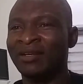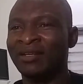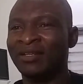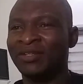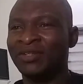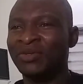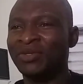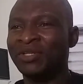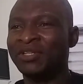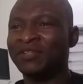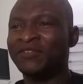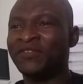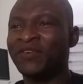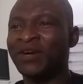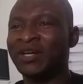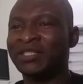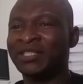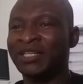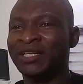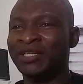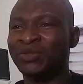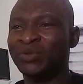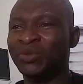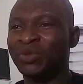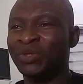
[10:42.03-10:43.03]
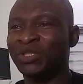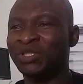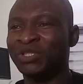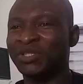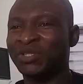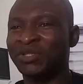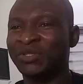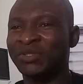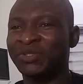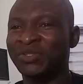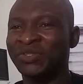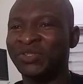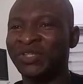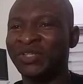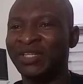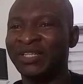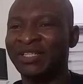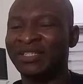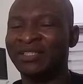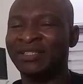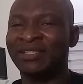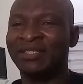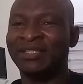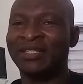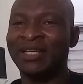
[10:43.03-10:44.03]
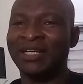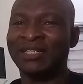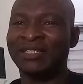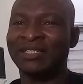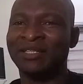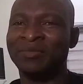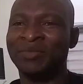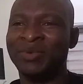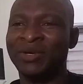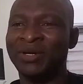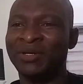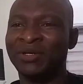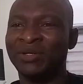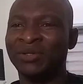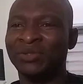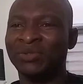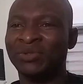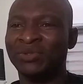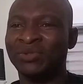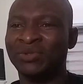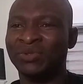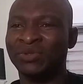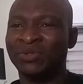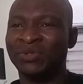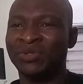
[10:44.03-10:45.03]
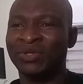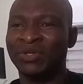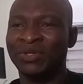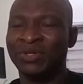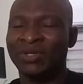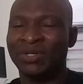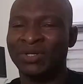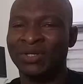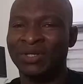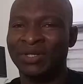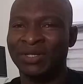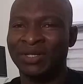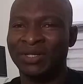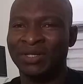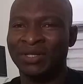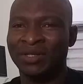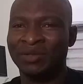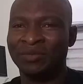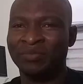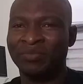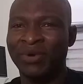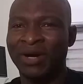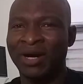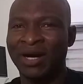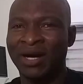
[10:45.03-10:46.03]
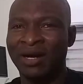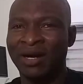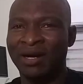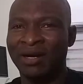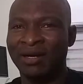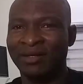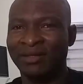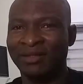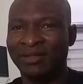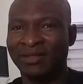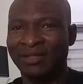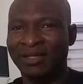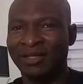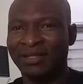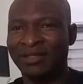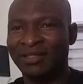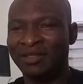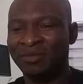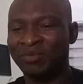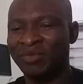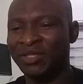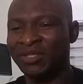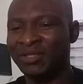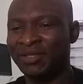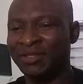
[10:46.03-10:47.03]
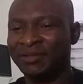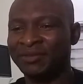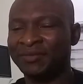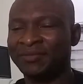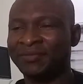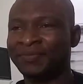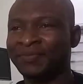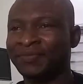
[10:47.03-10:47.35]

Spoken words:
Unit for attenuation is decibels per centimeter.